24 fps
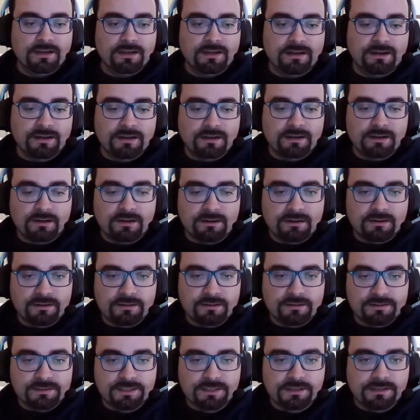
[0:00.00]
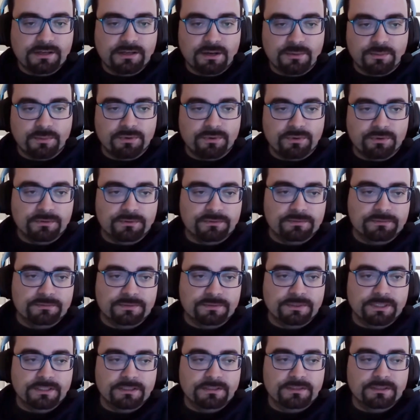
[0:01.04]
decouple
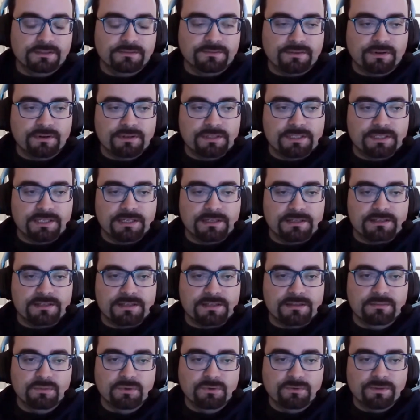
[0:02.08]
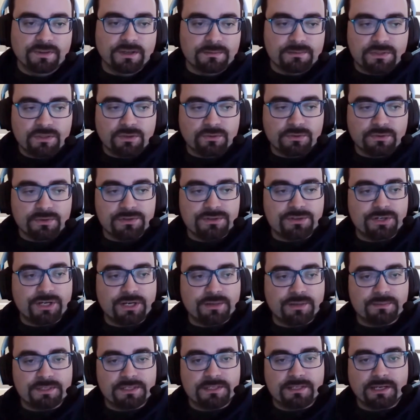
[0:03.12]
the front ends and move them towards
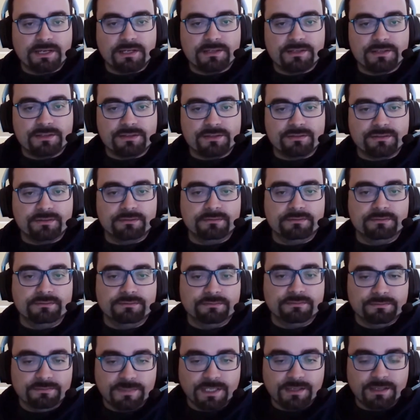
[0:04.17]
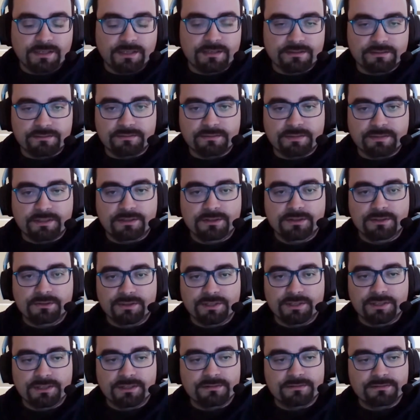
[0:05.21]
Jamstack so they can
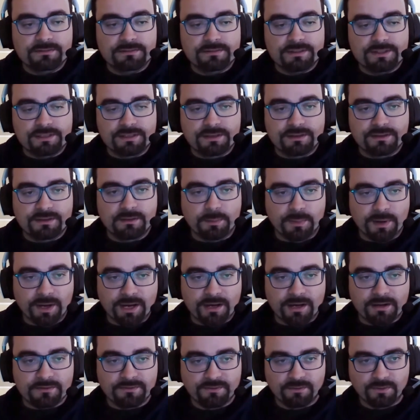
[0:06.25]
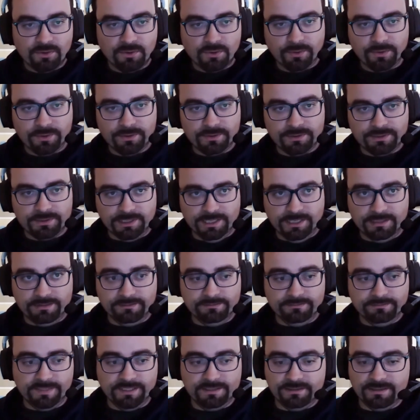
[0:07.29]
clearly see the path forward,
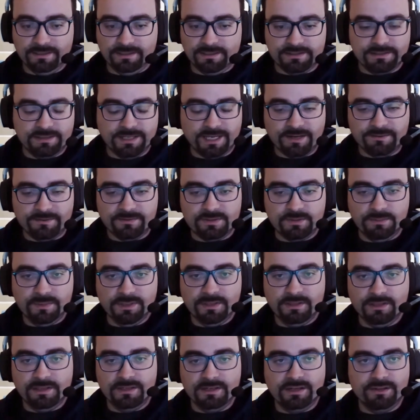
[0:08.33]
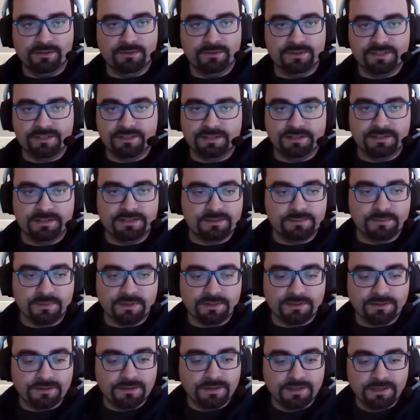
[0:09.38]
and it doesn't have to be another 6
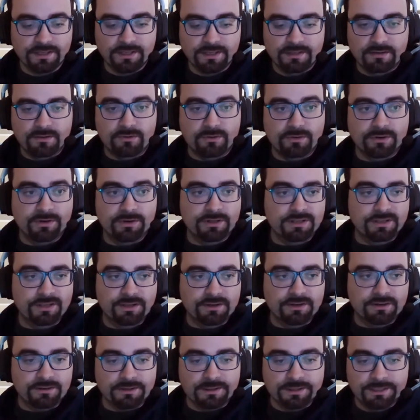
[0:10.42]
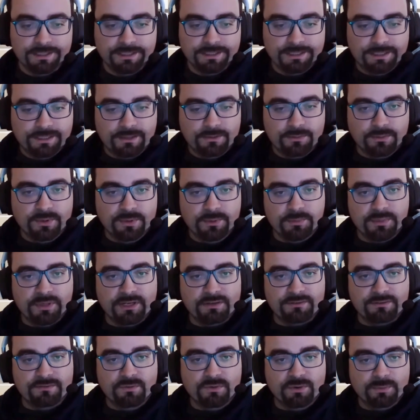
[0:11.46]
month or a year
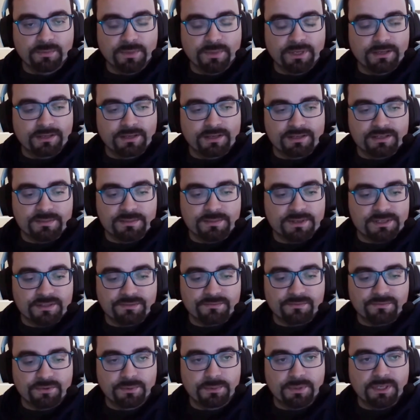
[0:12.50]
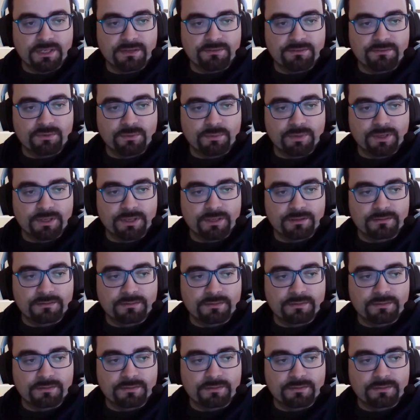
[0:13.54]
expensive replatforming